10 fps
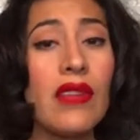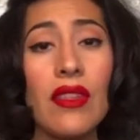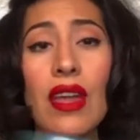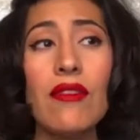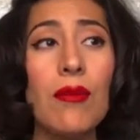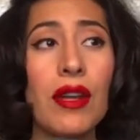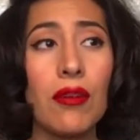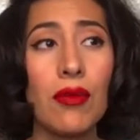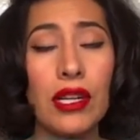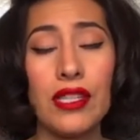they have a better
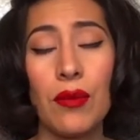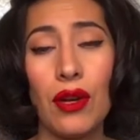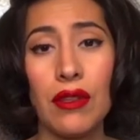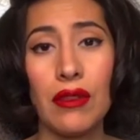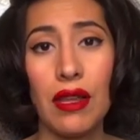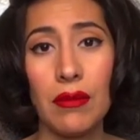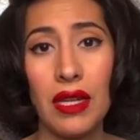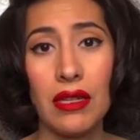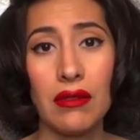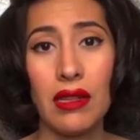price point than
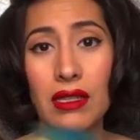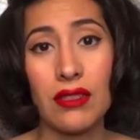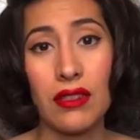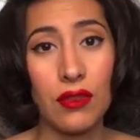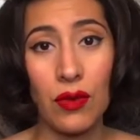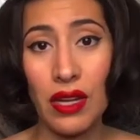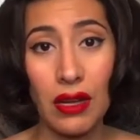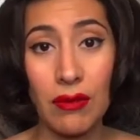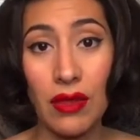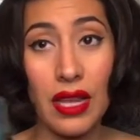me. And that's just why
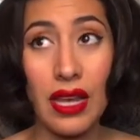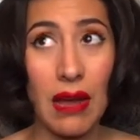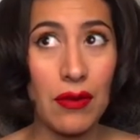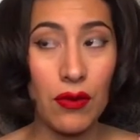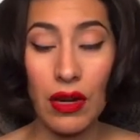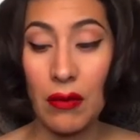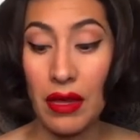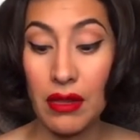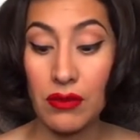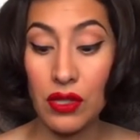I'm like happy to
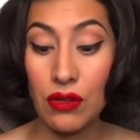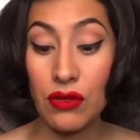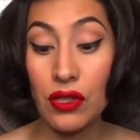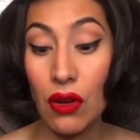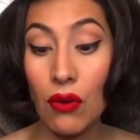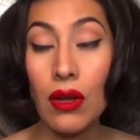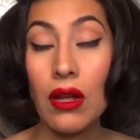recommend them to you. So